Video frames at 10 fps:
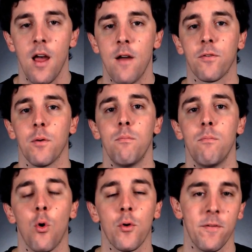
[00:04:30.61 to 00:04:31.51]
For
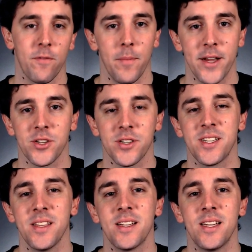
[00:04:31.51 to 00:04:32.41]
more information, see
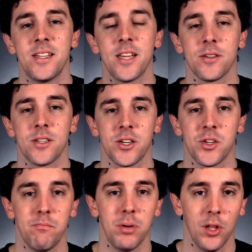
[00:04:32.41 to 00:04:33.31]
the details section
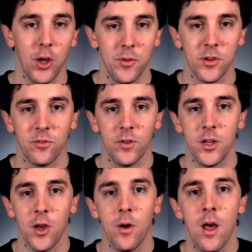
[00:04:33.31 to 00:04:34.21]
below this
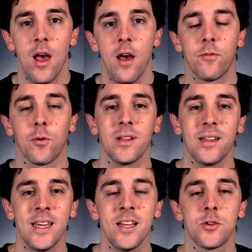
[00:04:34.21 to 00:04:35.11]
video for a
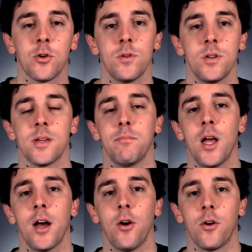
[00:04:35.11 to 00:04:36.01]
link to a recent
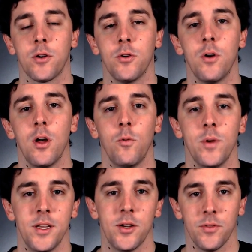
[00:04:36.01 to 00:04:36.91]
blog article we
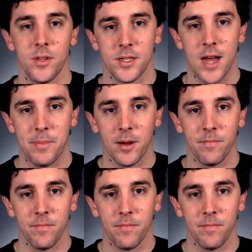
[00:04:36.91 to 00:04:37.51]
did on this topic.